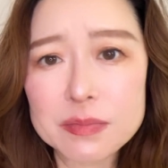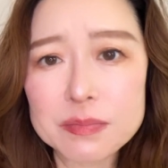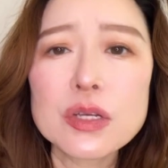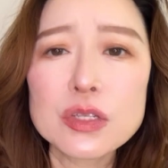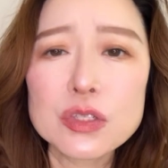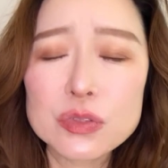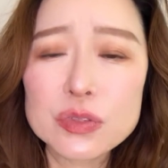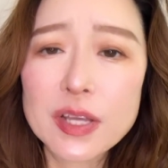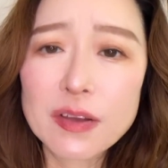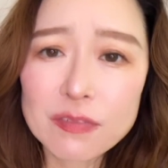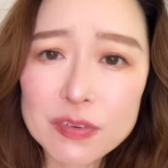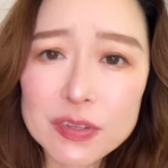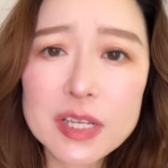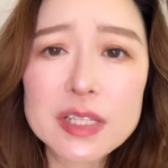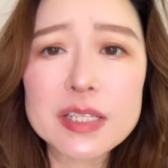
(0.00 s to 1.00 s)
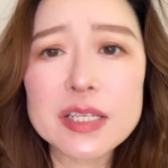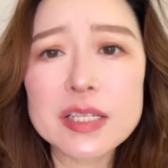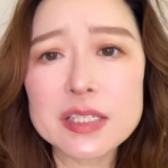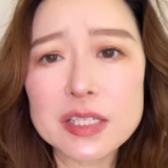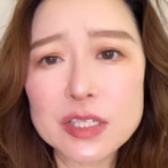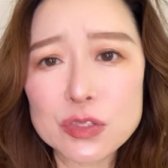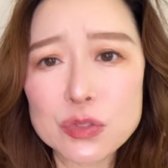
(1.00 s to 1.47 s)
you definitely
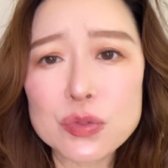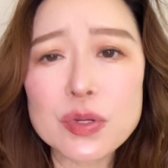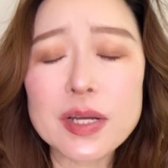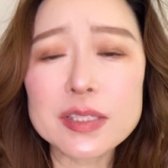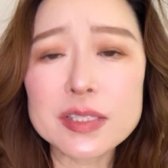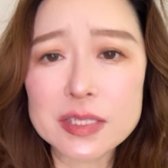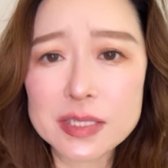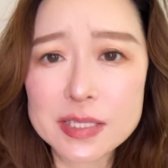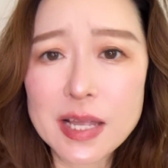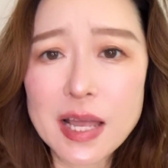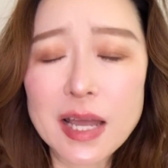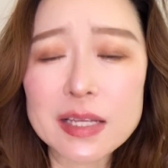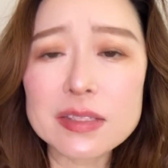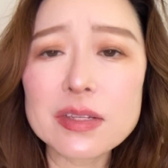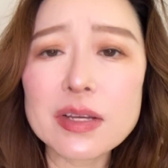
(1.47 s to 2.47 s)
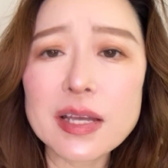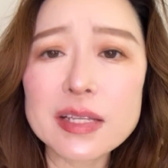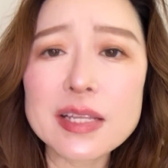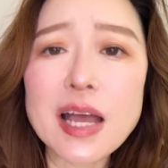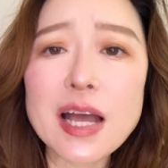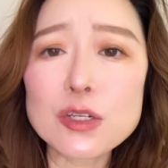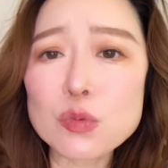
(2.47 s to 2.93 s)
need to understand and
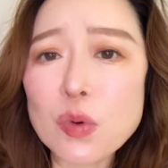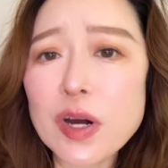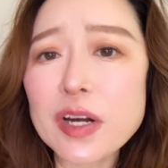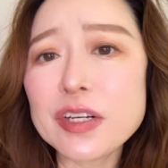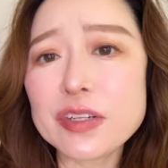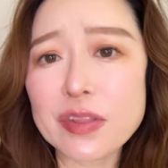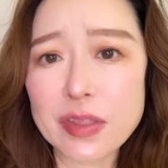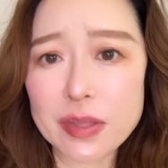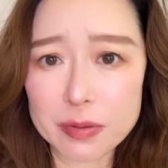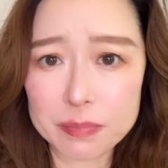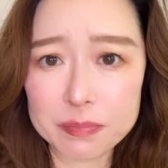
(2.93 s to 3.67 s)
acquire them.